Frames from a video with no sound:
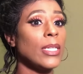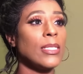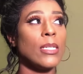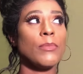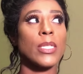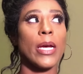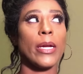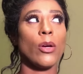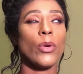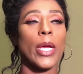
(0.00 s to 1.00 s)
It seems
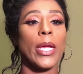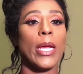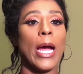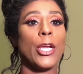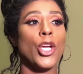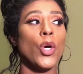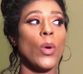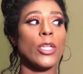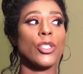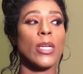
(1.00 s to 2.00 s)
like, okay, I know
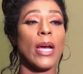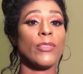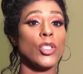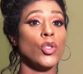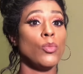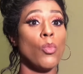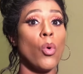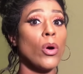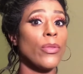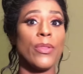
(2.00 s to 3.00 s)
I should have to do
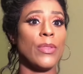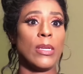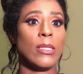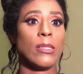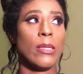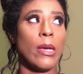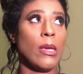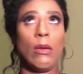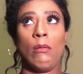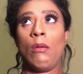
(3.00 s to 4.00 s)
more than this.
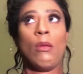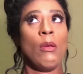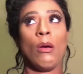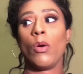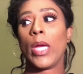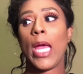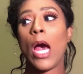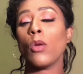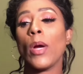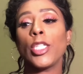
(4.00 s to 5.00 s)
Like, okay,
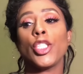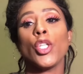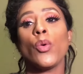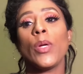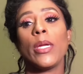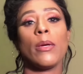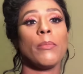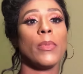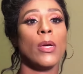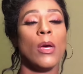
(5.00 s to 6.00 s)
how do I show
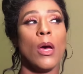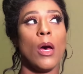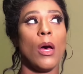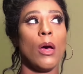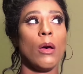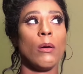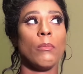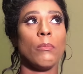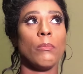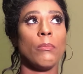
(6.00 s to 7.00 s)
him,
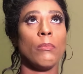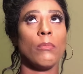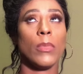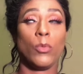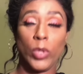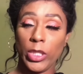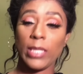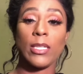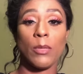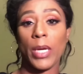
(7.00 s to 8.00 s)
um, which I
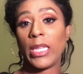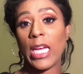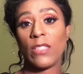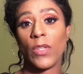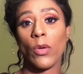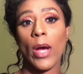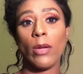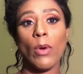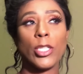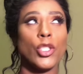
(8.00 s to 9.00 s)
said in my last video, how
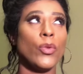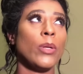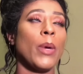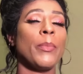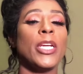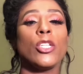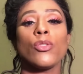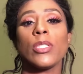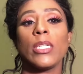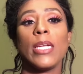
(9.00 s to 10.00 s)
do I show him I'm
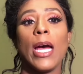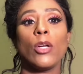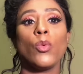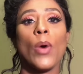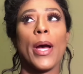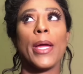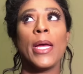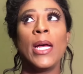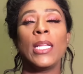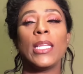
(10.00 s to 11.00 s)
interested? How do I
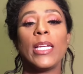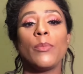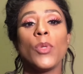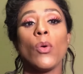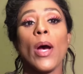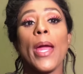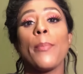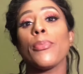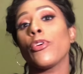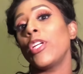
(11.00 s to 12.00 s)
let him know I
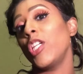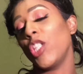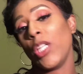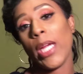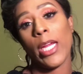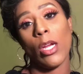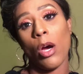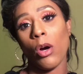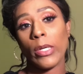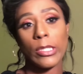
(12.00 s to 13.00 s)
appreciate
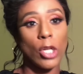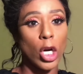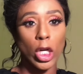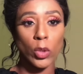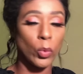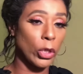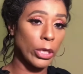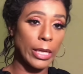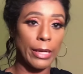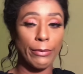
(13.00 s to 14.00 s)
all his hard
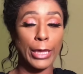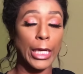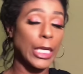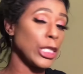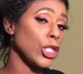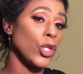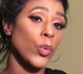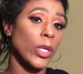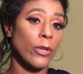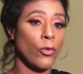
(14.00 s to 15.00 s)
work and everything he's
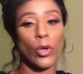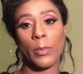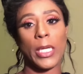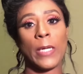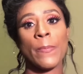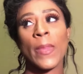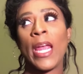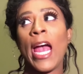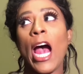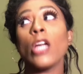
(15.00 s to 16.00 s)
doing for me?
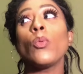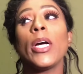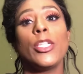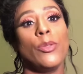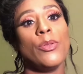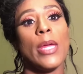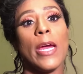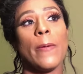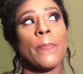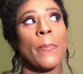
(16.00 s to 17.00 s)
How do I do
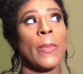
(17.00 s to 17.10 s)
that?